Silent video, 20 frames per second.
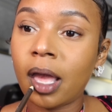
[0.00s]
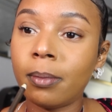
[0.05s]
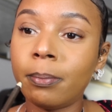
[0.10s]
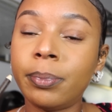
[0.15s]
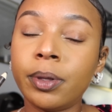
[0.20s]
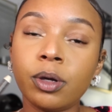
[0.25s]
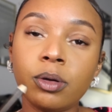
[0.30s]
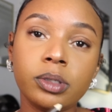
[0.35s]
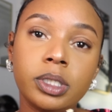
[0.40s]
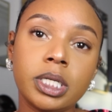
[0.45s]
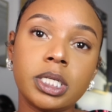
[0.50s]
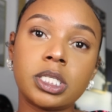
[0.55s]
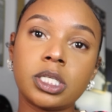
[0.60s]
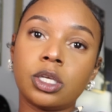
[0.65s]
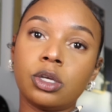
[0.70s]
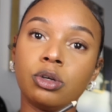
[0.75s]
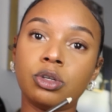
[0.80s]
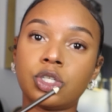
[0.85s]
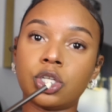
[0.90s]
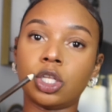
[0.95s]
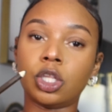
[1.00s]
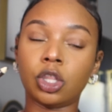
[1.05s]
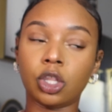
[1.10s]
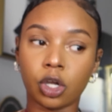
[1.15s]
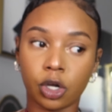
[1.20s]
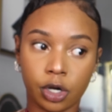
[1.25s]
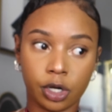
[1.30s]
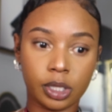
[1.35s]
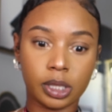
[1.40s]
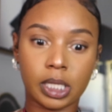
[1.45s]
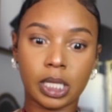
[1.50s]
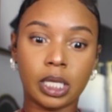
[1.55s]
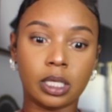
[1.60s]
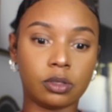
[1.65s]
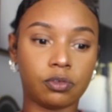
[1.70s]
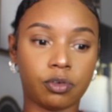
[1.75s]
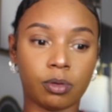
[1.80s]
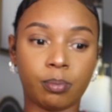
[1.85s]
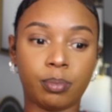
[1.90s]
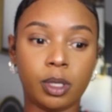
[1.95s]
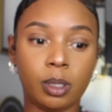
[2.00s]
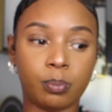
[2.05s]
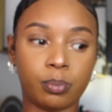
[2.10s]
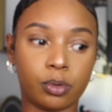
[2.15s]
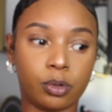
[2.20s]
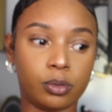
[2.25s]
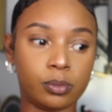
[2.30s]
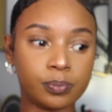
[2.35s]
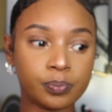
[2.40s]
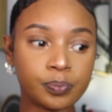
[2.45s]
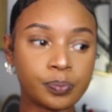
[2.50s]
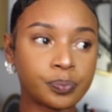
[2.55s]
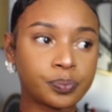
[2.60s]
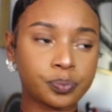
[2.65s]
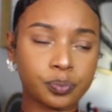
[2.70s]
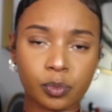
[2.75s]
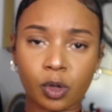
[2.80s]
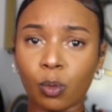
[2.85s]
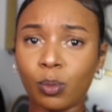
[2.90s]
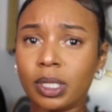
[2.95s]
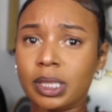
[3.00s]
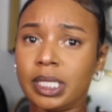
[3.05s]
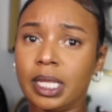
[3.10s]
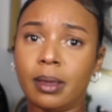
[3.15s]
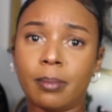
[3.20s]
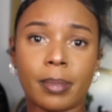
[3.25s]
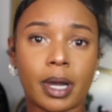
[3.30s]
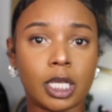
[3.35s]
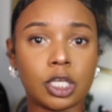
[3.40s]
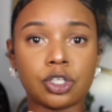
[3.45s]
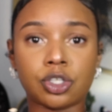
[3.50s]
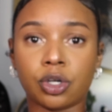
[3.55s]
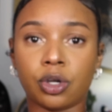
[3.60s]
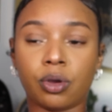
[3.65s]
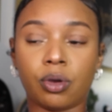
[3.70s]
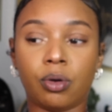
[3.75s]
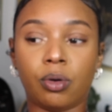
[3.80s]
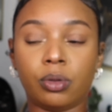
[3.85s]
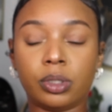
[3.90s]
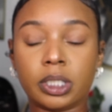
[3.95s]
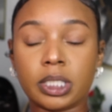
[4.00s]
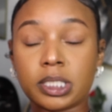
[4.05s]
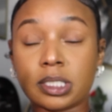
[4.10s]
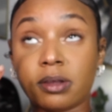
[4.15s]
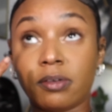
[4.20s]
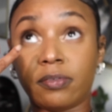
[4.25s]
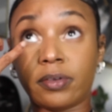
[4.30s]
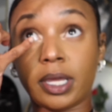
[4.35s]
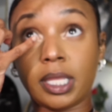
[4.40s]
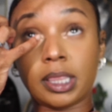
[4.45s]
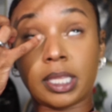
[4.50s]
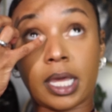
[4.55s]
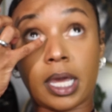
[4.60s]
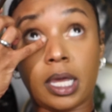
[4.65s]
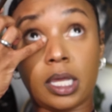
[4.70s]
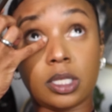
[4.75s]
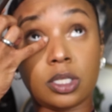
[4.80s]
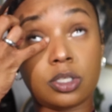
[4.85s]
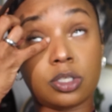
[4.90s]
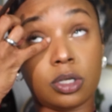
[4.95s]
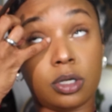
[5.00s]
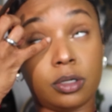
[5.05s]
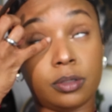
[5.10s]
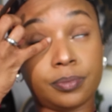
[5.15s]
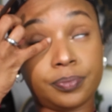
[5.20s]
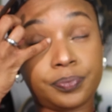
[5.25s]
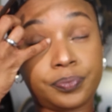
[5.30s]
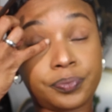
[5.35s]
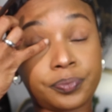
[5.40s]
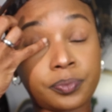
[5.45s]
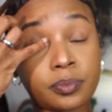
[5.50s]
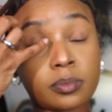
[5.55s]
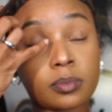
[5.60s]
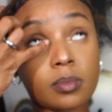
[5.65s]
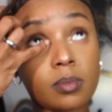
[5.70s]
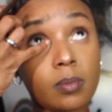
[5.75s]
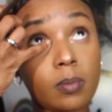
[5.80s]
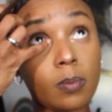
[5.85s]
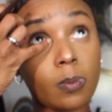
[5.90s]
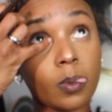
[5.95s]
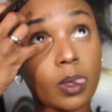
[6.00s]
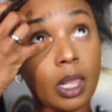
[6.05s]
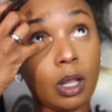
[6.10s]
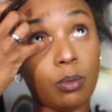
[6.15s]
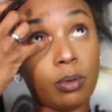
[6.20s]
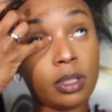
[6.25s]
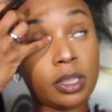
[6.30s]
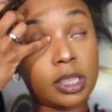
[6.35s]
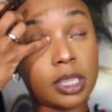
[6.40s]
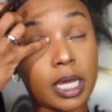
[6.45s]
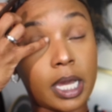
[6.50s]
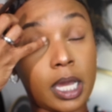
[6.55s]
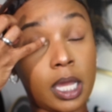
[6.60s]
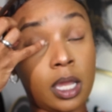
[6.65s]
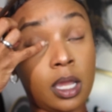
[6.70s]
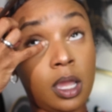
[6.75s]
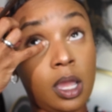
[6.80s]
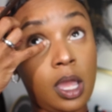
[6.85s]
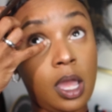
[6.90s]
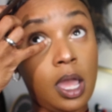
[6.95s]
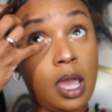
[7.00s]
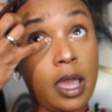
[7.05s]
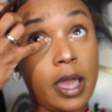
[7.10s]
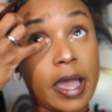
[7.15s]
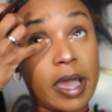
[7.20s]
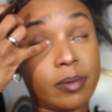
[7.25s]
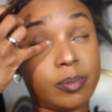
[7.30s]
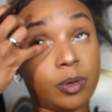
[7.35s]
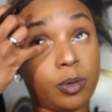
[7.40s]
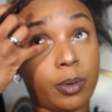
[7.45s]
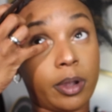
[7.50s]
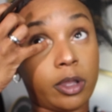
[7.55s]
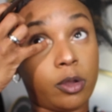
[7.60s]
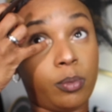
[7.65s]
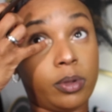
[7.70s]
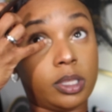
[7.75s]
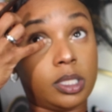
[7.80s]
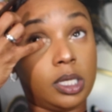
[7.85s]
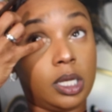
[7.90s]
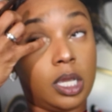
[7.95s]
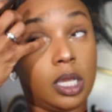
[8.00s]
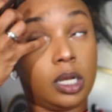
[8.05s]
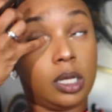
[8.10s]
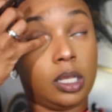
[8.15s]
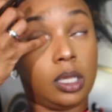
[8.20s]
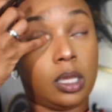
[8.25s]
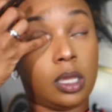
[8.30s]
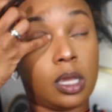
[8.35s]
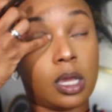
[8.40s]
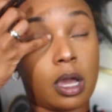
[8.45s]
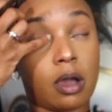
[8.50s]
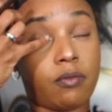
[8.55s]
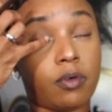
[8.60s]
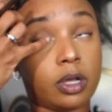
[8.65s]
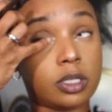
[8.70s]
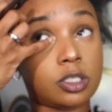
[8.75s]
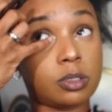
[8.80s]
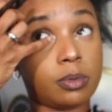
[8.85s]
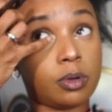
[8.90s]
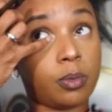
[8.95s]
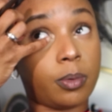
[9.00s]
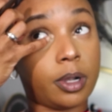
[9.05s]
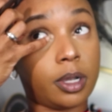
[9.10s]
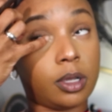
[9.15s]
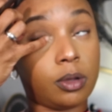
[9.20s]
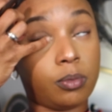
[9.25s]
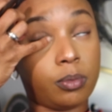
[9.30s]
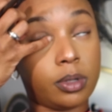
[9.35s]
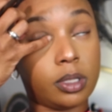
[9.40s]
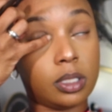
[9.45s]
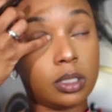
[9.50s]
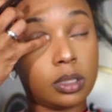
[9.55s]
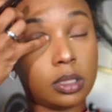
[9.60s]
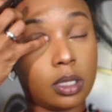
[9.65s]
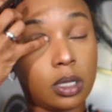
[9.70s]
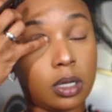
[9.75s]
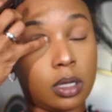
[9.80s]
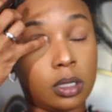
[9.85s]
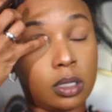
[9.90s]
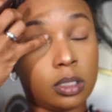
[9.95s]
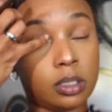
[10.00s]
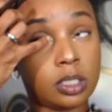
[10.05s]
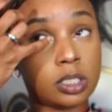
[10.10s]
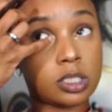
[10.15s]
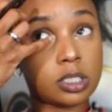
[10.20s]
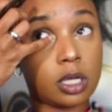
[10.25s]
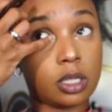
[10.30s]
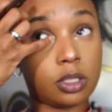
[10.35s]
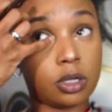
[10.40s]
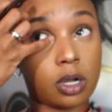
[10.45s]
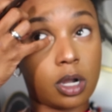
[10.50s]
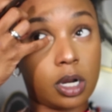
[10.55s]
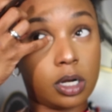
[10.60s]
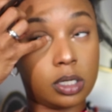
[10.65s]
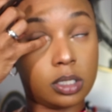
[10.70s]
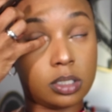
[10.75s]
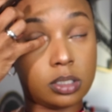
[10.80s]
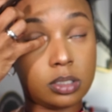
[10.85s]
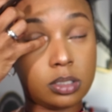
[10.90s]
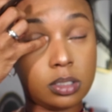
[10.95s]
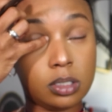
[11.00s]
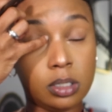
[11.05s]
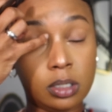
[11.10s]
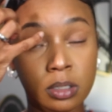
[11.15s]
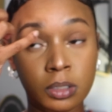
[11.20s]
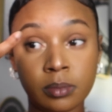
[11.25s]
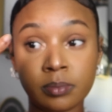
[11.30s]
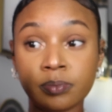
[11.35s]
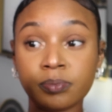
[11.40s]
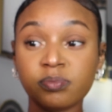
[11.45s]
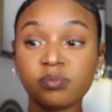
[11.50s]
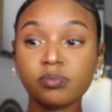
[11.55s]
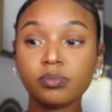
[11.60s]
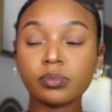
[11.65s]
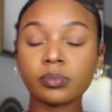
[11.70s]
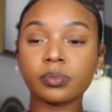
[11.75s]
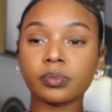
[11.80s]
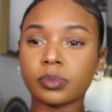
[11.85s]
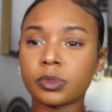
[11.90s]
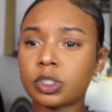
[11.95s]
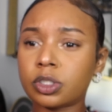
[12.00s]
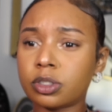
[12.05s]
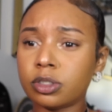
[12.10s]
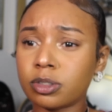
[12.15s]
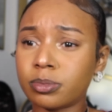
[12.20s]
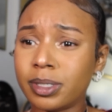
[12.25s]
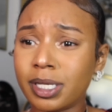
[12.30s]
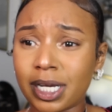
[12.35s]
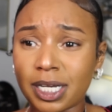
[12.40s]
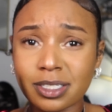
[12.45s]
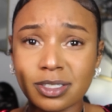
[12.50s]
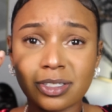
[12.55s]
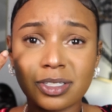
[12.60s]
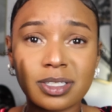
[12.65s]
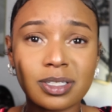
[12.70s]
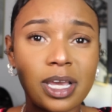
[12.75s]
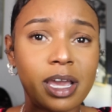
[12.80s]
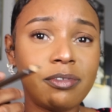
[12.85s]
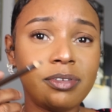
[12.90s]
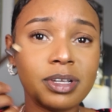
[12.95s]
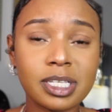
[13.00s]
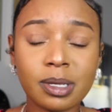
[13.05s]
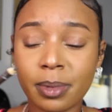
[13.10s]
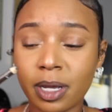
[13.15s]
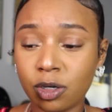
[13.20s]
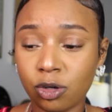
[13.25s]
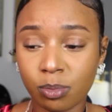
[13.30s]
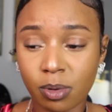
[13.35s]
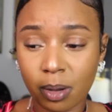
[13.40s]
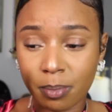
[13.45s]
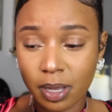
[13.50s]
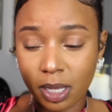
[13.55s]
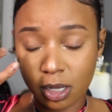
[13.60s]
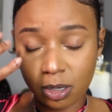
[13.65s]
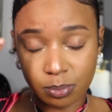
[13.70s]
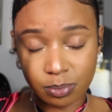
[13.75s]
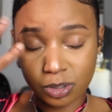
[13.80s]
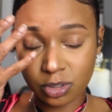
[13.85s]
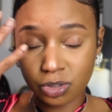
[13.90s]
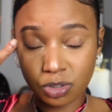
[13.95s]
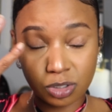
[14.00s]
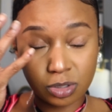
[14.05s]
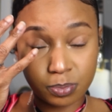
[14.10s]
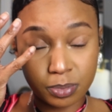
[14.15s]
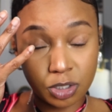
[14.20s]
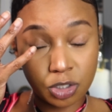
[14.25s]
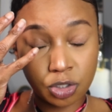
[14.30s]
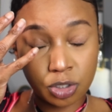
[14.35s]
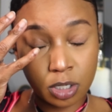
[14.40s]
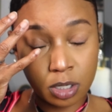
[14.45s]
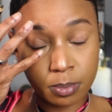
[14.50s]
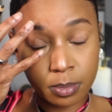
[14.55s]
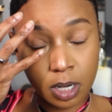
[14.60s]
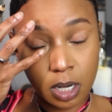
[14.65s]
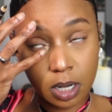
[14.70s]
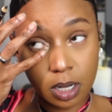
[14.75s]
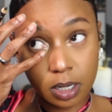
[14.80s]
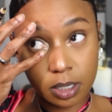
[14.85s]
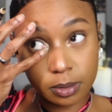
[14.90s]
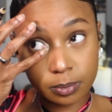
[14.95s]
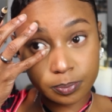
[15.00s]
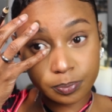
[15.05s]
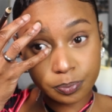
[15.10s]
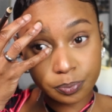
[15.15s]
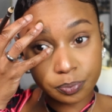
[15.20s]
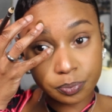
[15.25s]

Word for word: build these skills and learn things from people within my circle and stuff like that. So with that, I've been working with Nandy. I've also been working with uh, this other artist. Excuse me, guys. This Every time I do my makeup, it just be shit in my eye.